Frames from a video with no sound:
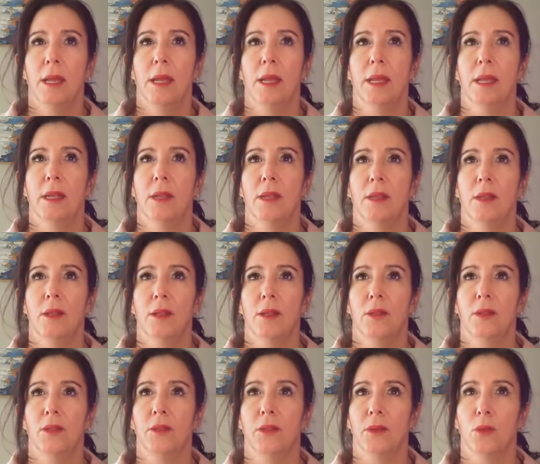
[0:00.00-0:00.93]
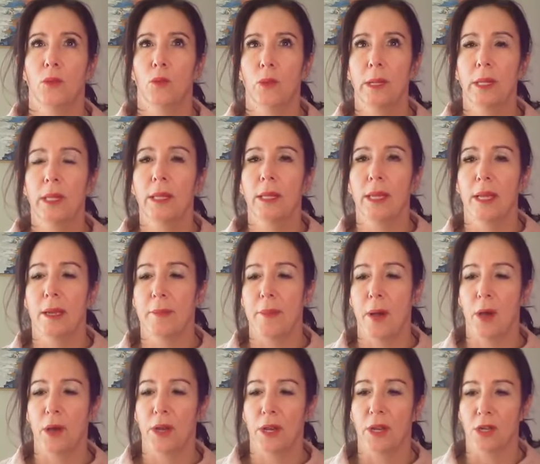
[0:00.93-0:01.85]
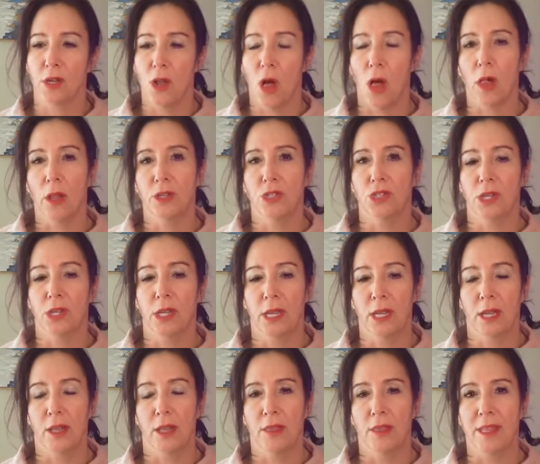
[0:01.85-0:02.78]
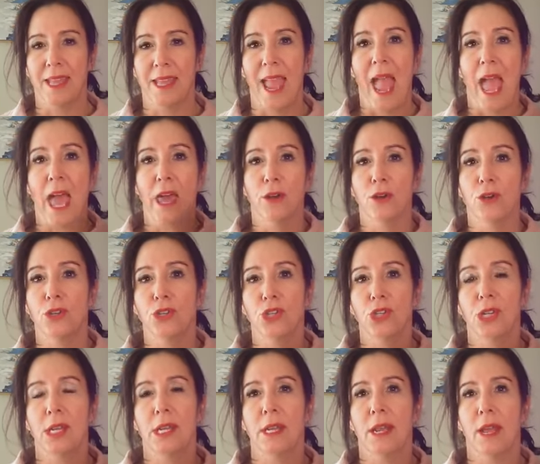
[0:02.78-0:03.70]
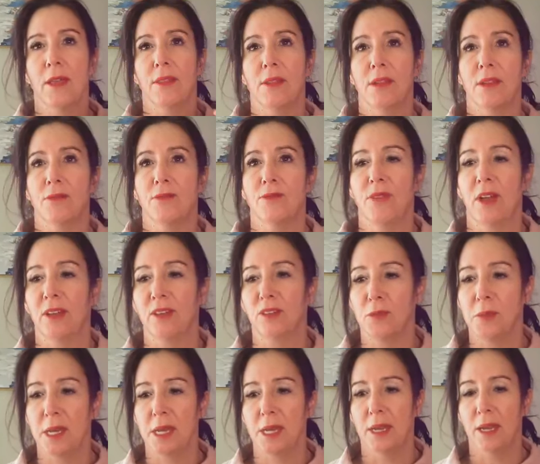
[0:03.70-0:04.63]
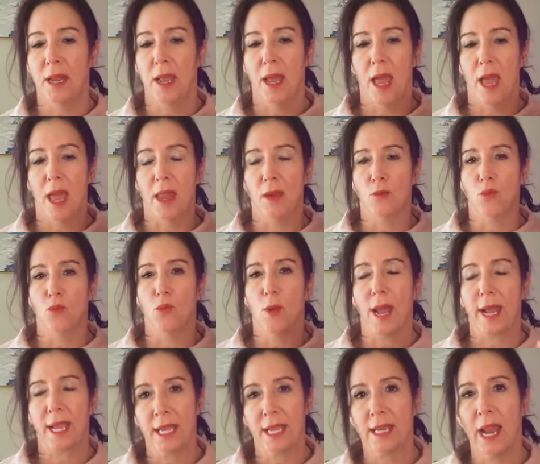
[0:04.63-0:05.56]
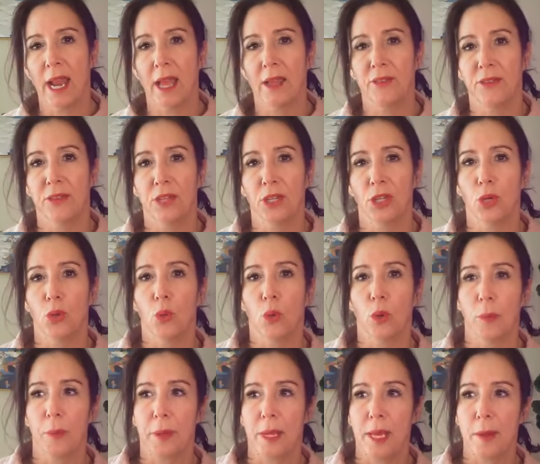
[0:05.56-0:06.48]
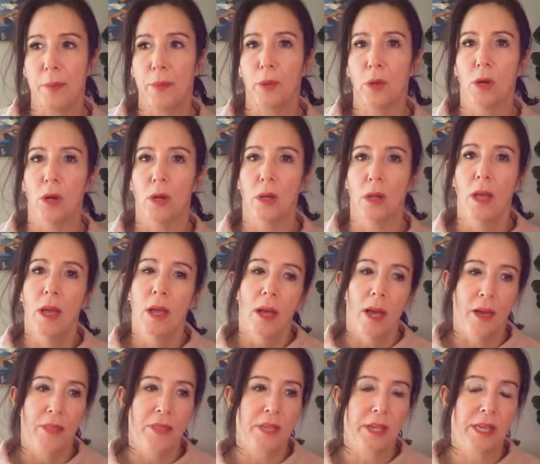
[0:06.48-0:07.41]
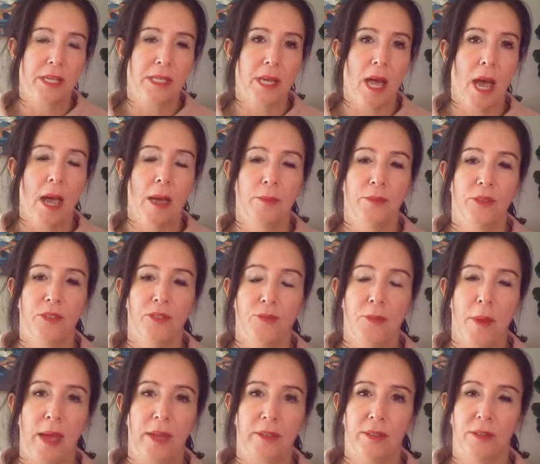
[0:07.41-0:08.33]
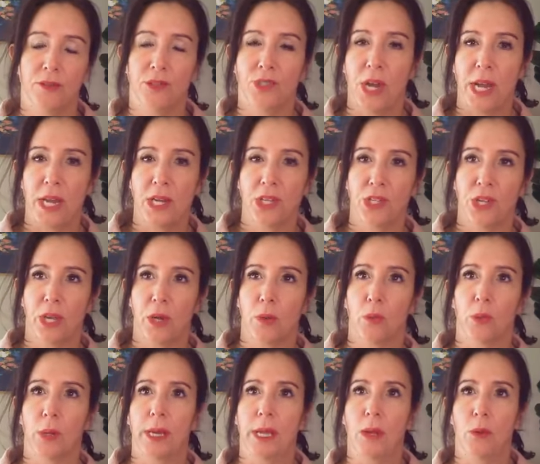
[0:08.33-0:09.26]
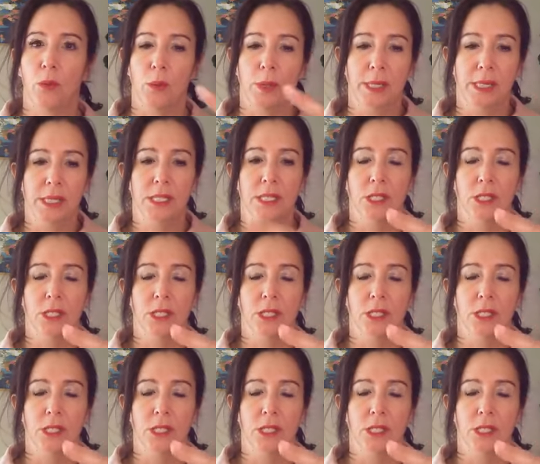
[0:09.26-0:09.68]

It is really about acknowledging the energy and the investment and recognizing your people. I think in times of massive change like we're in, we need